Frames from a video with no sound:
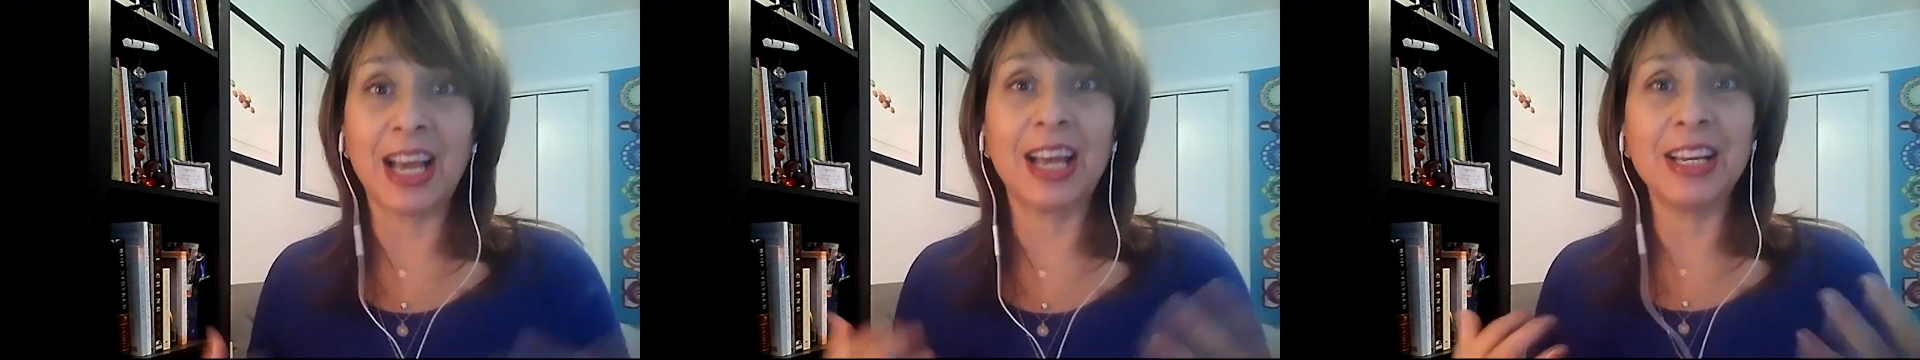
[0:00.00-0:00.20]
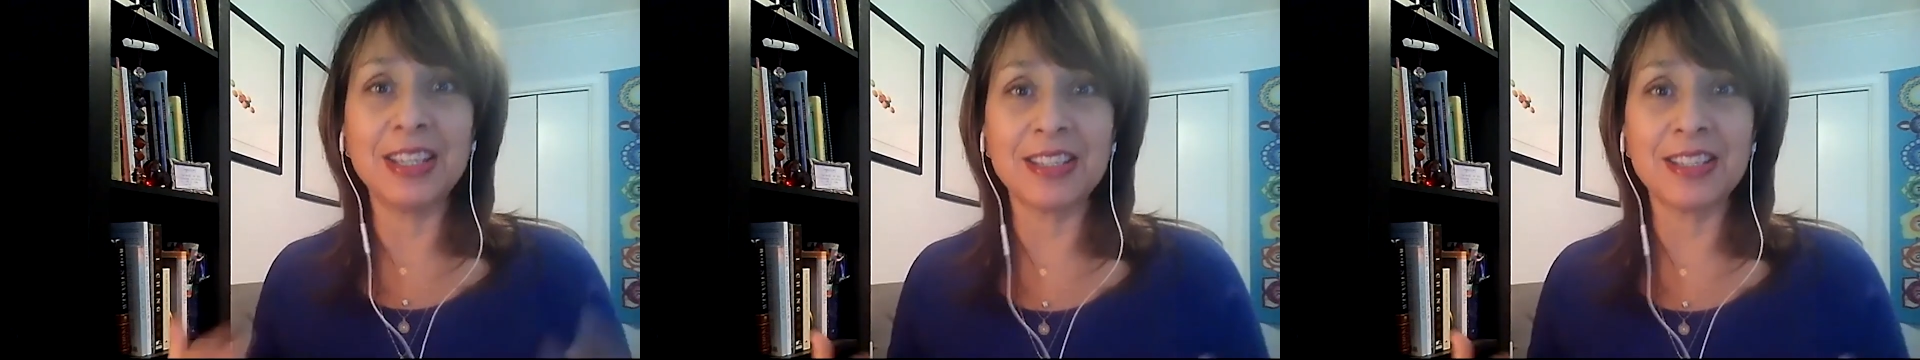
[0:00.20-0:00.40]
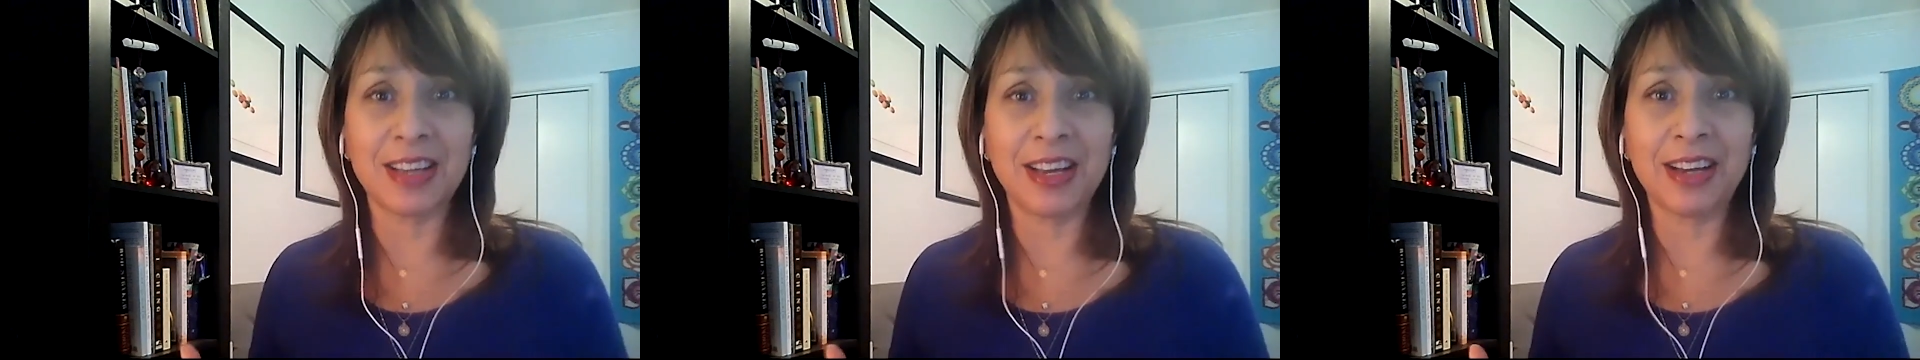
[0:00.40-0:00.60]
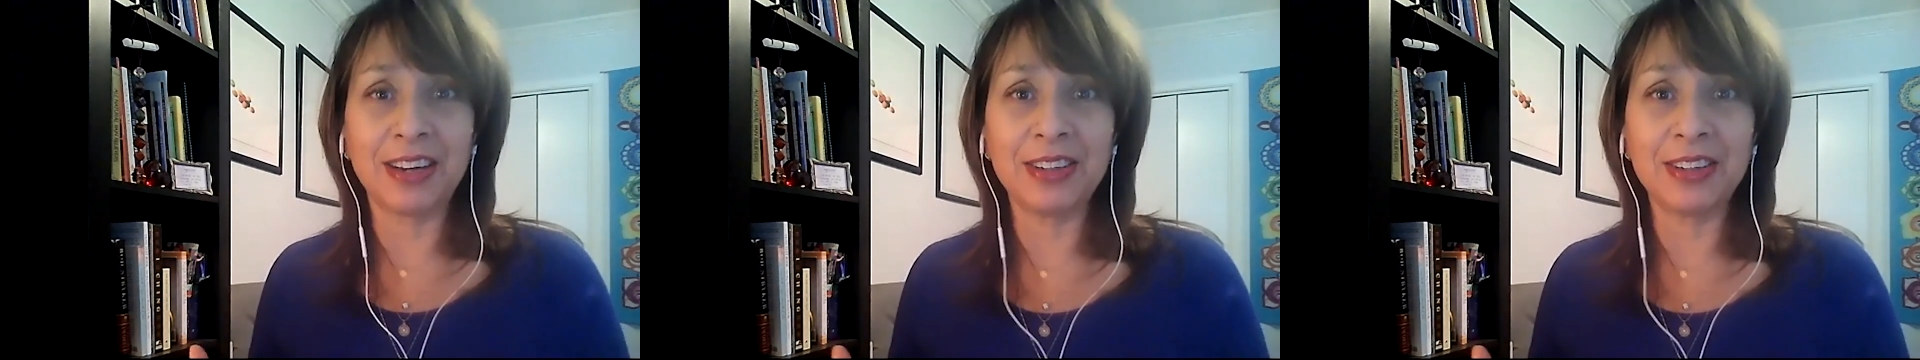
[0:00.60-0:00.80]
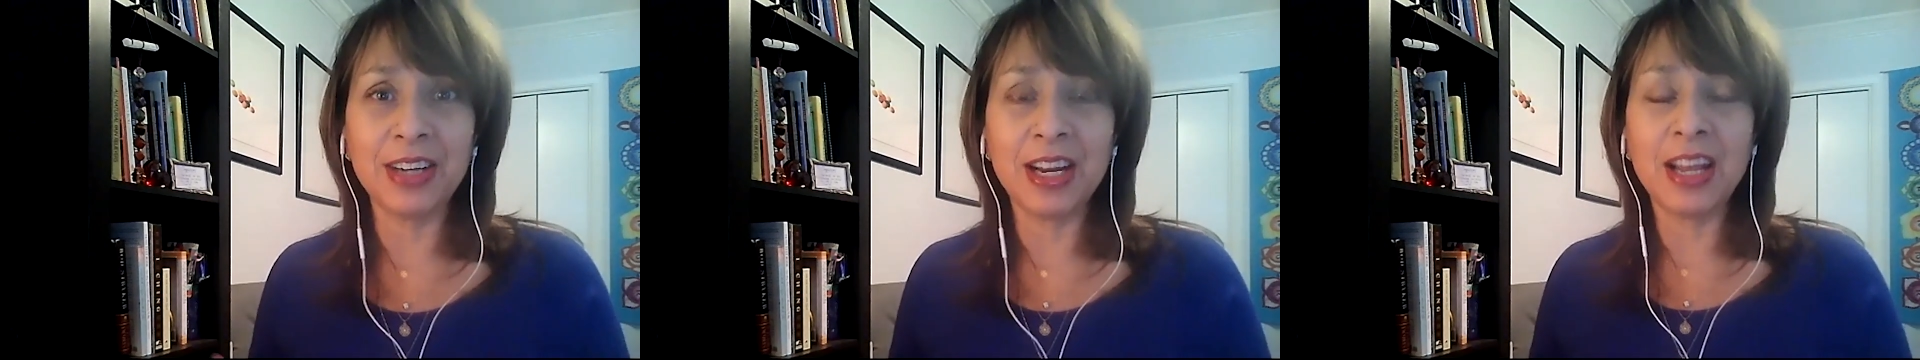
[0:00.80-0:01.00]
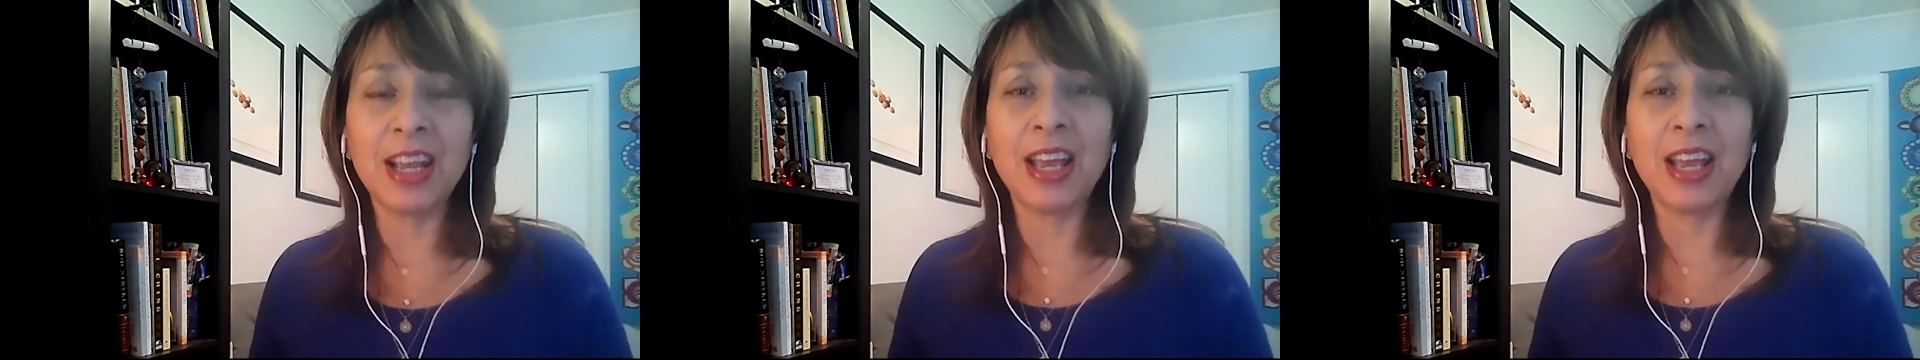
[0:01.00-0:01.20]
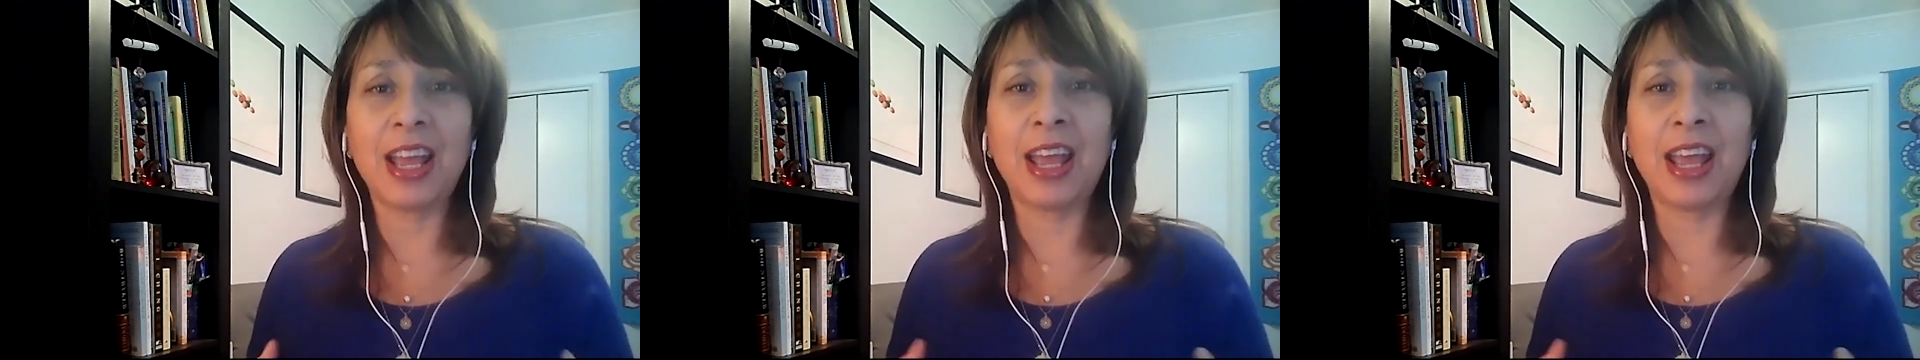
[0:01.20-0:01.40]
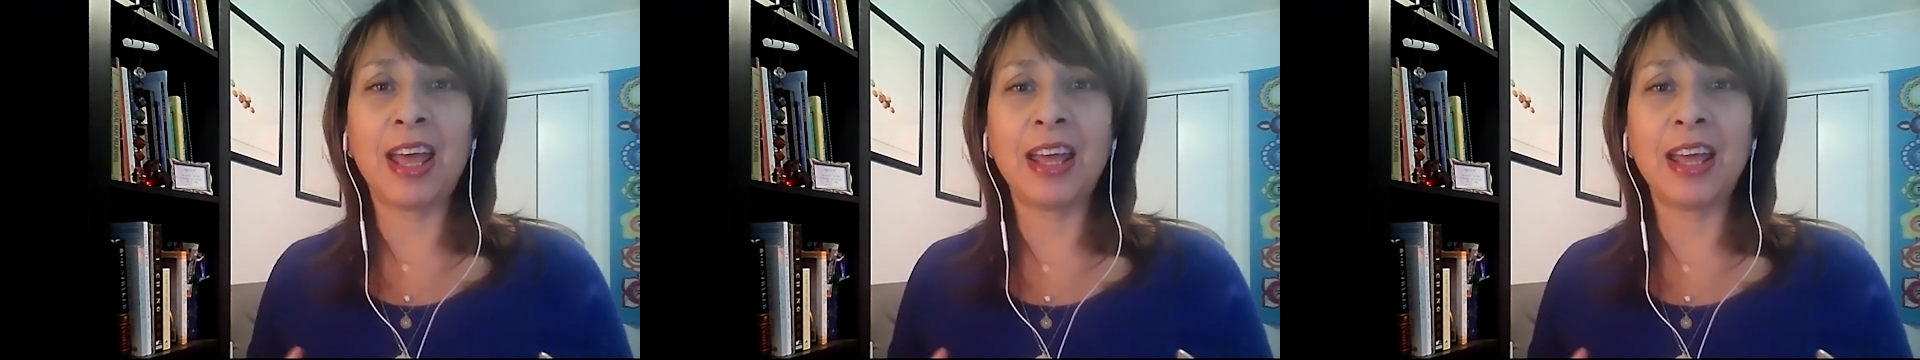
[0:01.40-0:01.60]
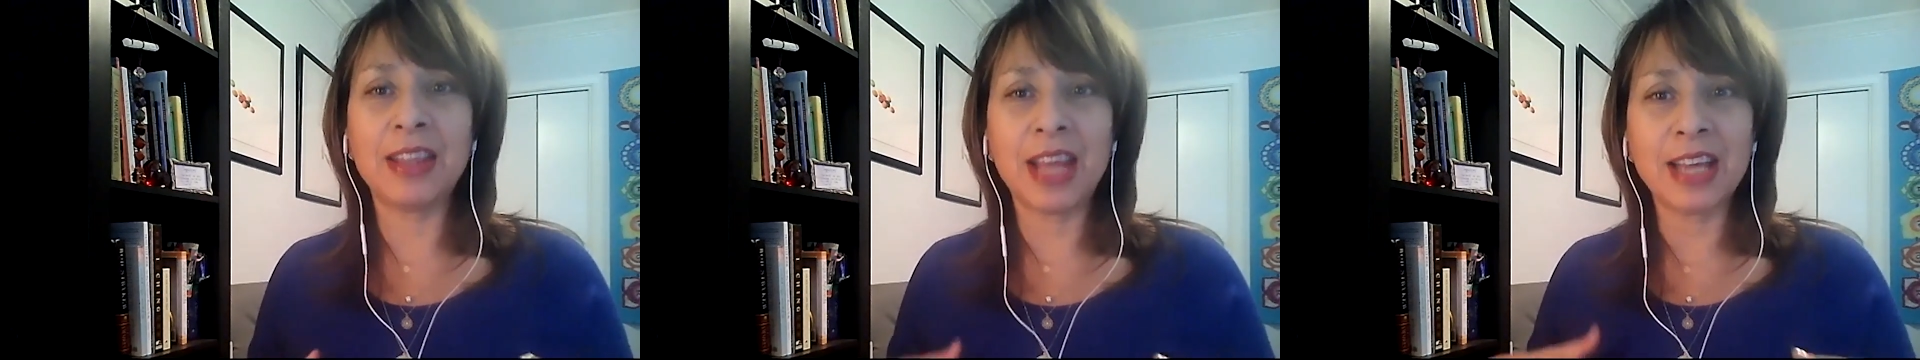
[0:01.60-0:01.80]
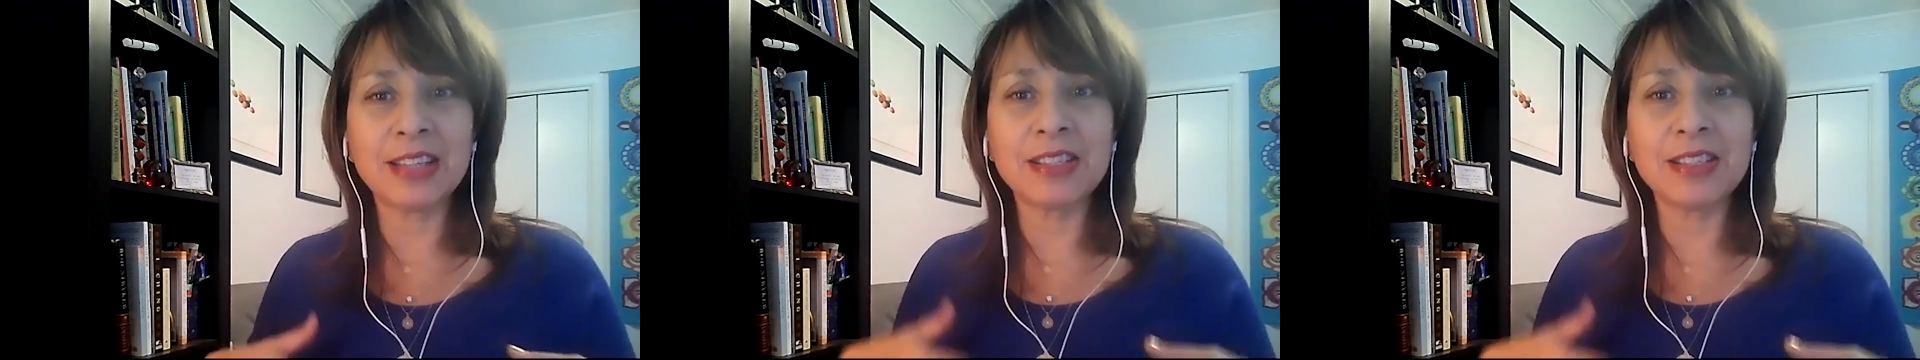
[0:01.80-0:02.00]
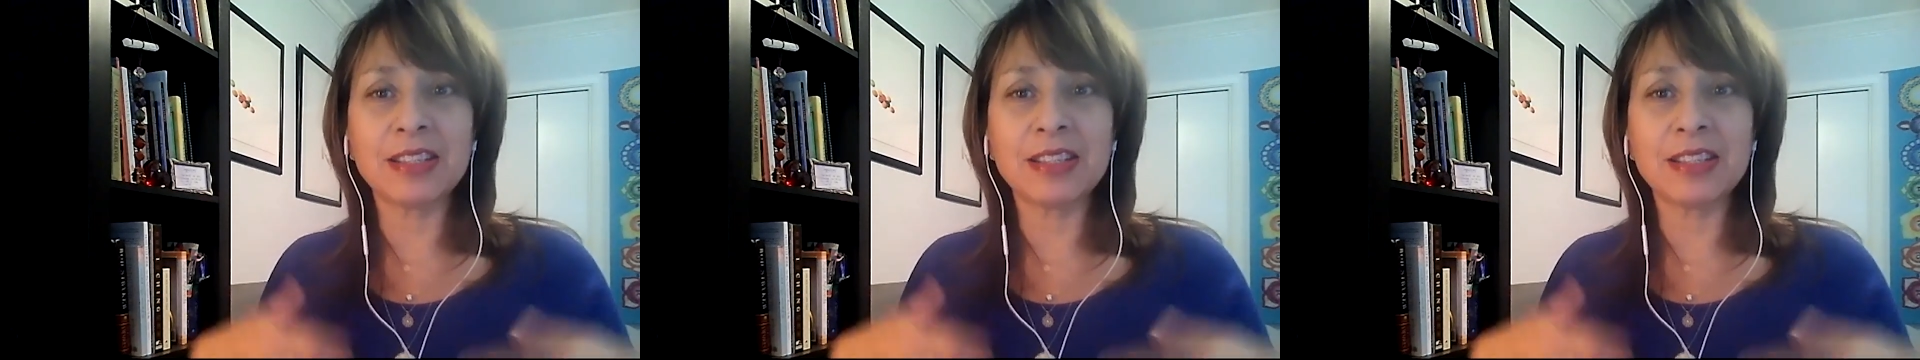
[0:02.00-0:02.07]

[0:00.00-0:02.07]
I desire. And that's